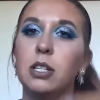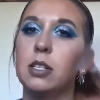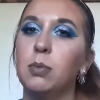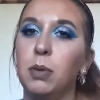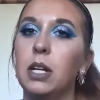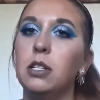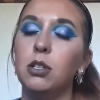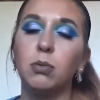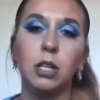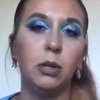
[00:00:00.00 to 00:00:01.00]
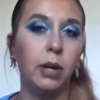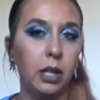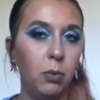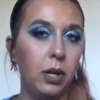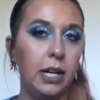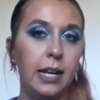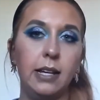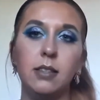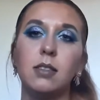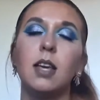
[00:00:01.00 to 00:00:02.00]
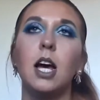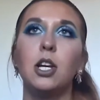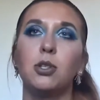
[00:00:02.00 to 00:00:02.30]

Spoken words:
explain to you really quickly what it is.